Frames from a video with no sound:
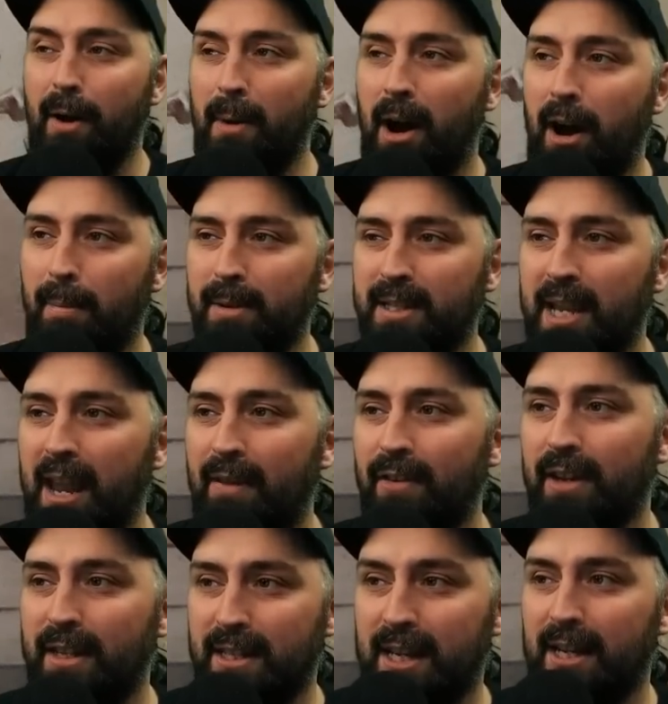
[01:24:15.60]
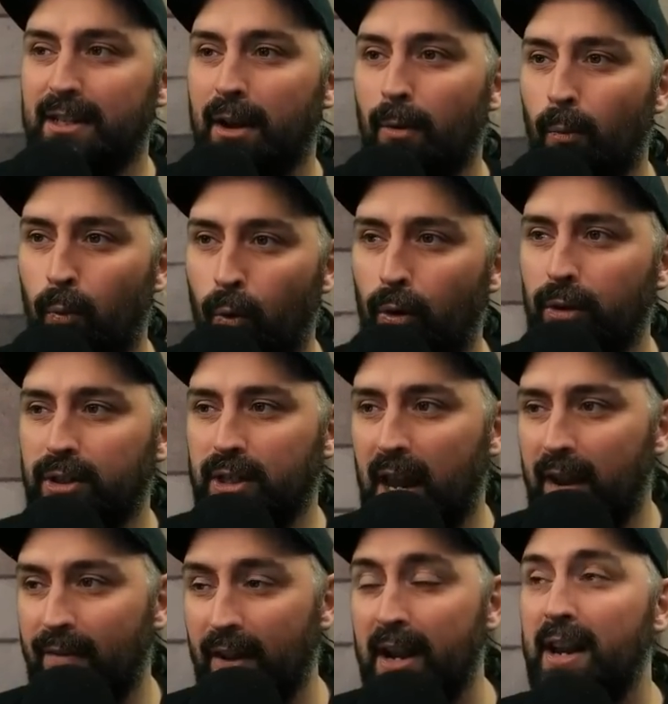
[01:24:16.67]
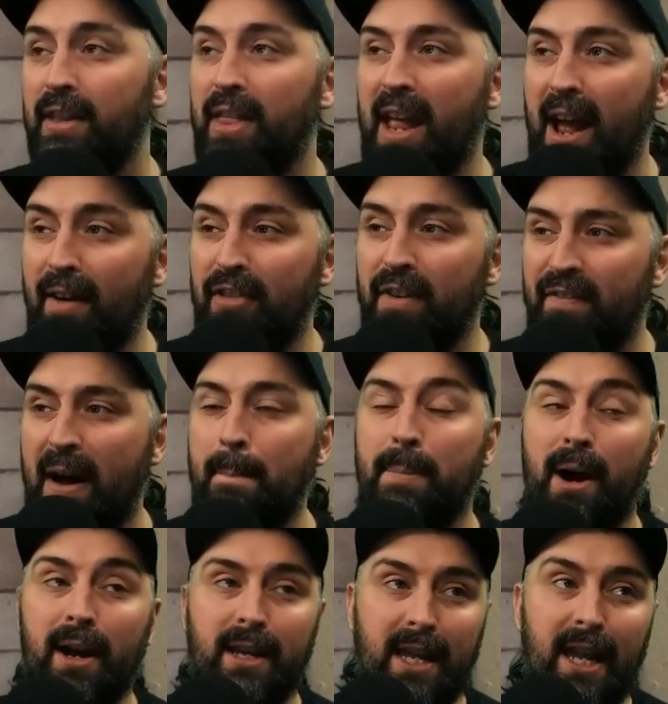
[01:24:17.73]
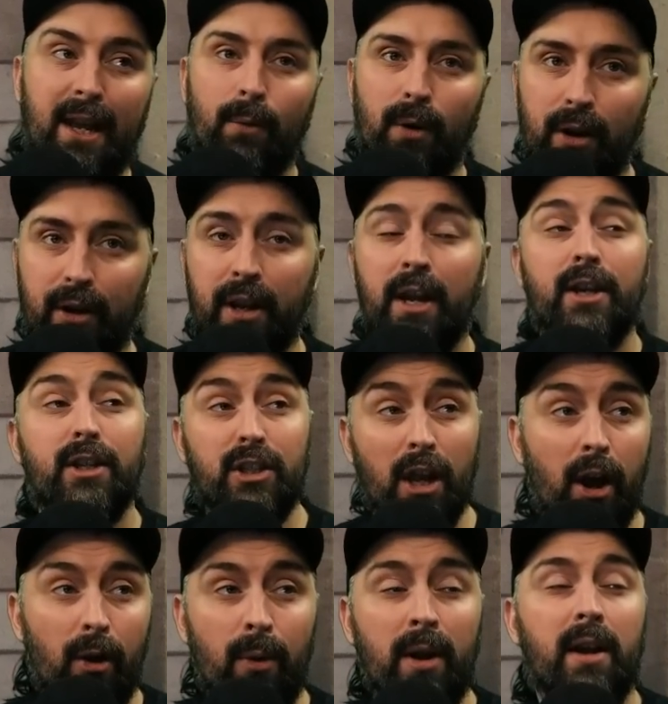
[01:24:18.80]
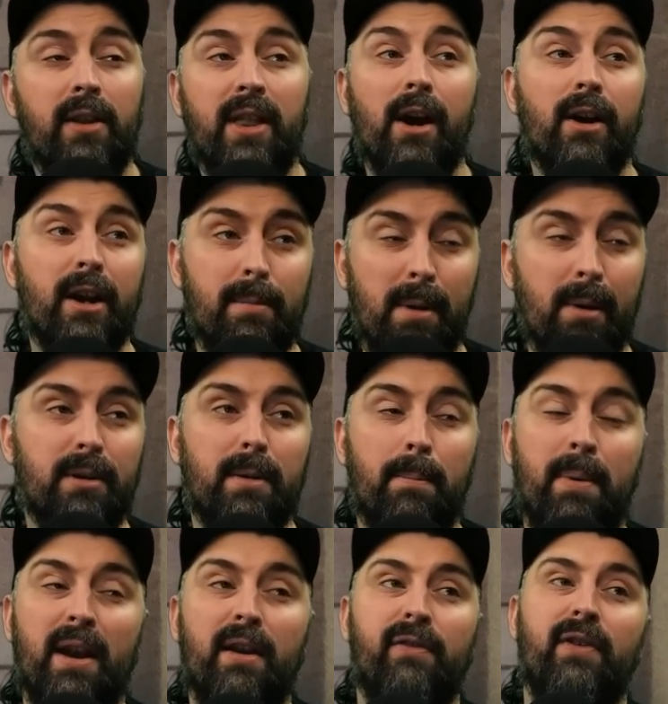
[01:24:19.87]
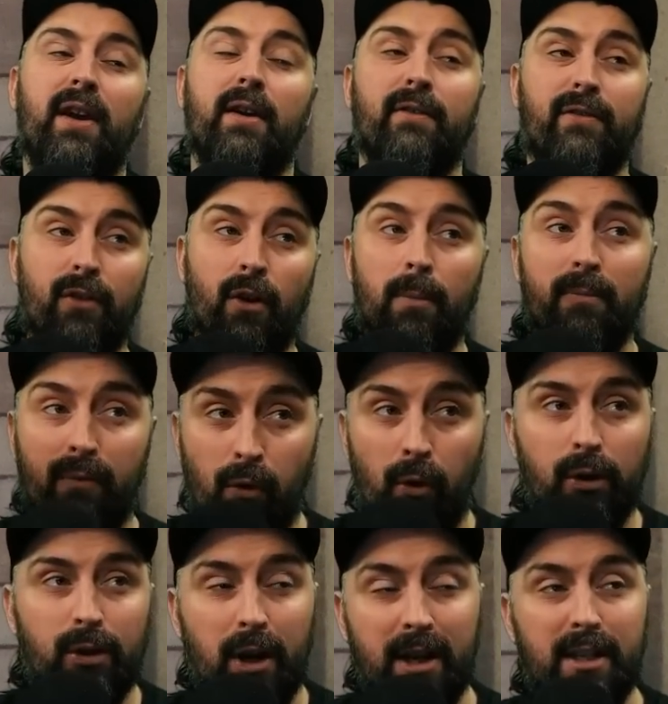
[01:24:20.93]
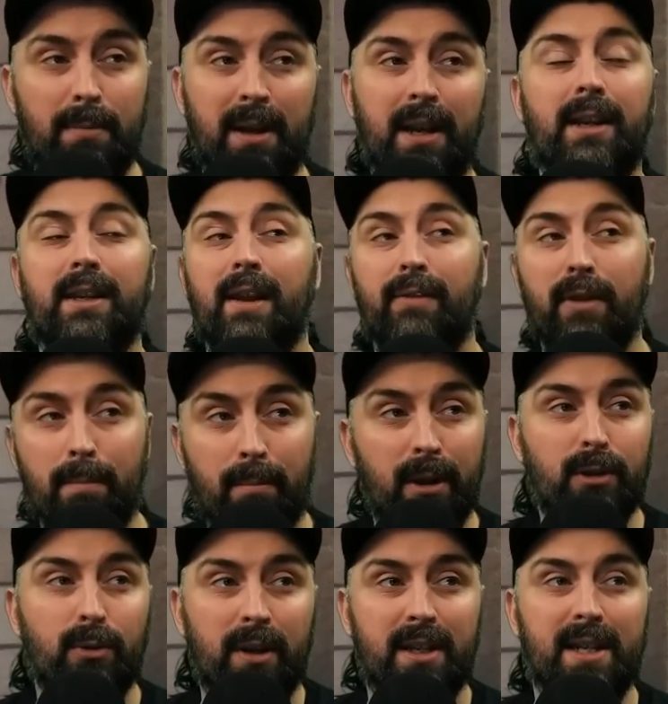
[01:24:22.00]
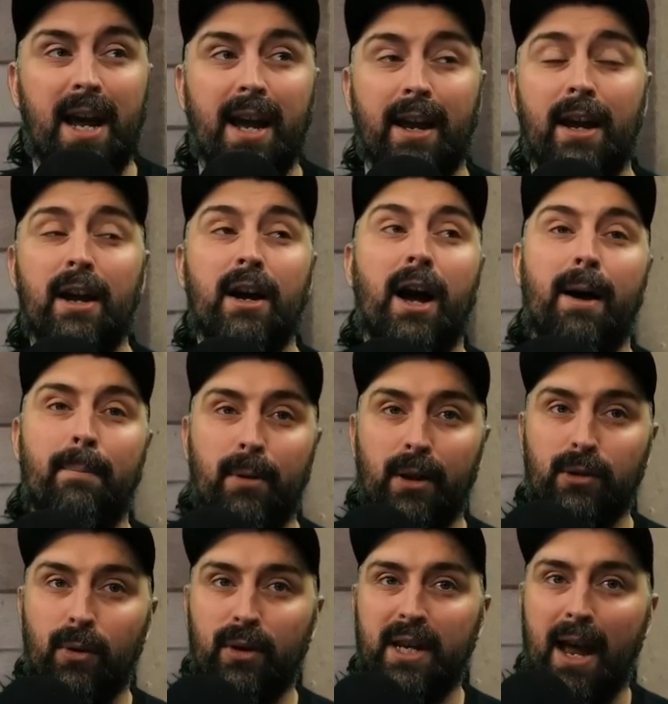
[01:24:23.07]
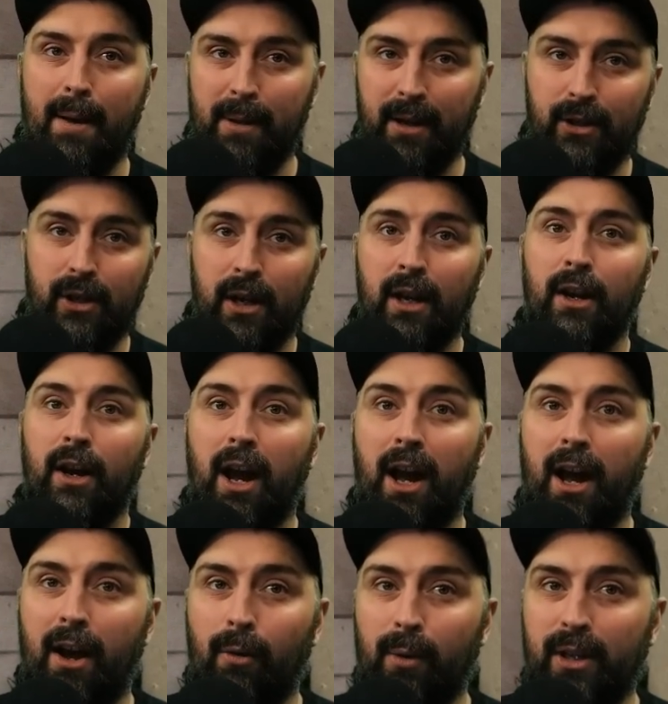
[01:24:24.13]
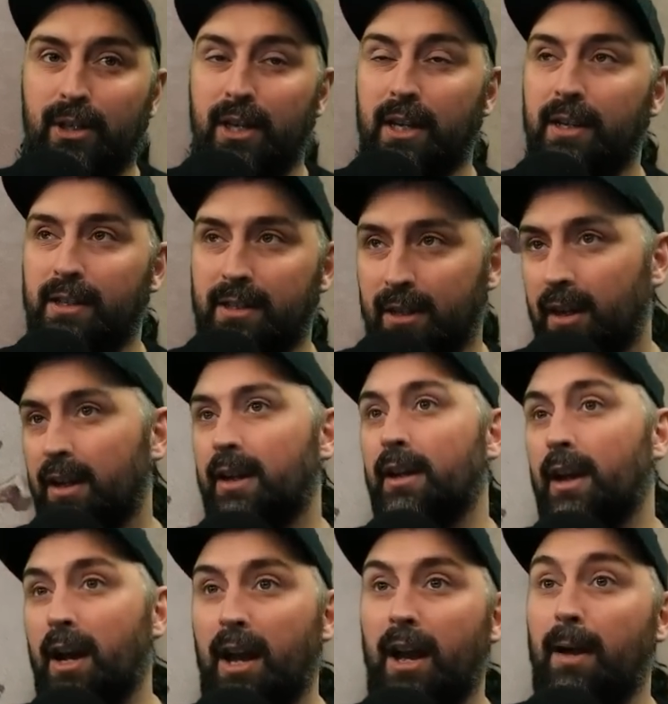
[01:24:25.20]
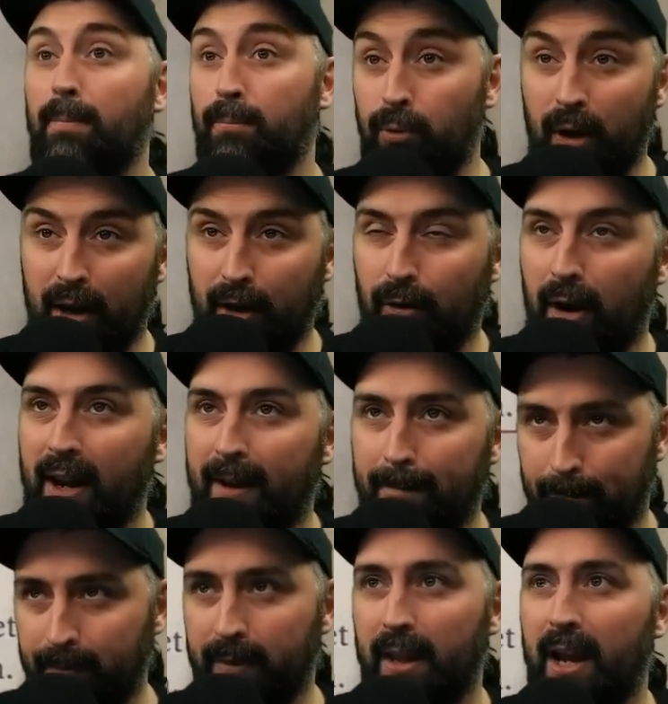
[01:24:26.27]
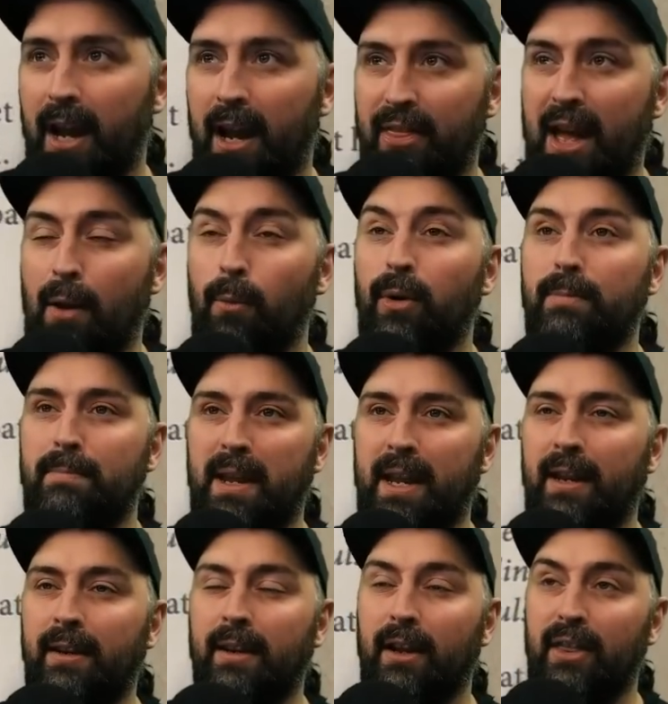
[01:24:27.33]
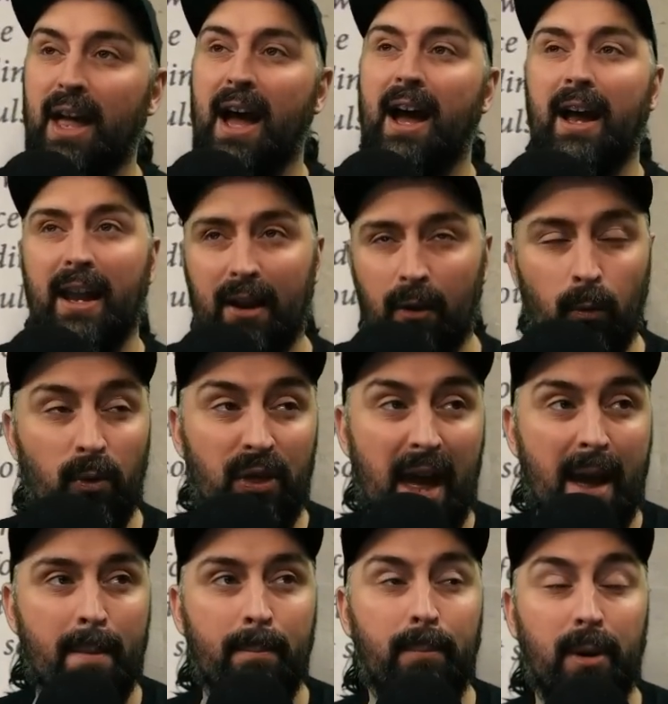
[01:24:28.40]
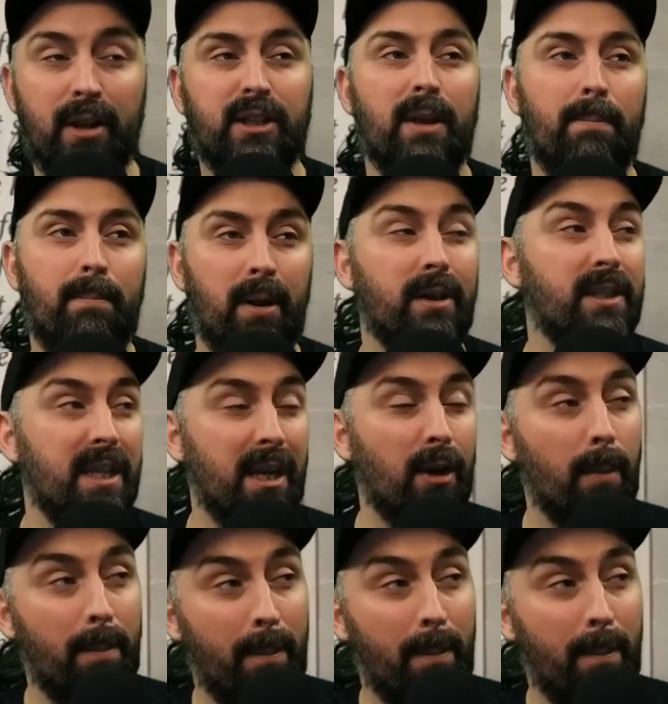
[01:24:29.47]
armor save and a 6-up ward save. They have the vampire keyword, so they are going to be able to benefit from Vhordrai's ability to give them +1 attack and +1 damage, which is pretty great. That would mean that them plus the Bloodseeker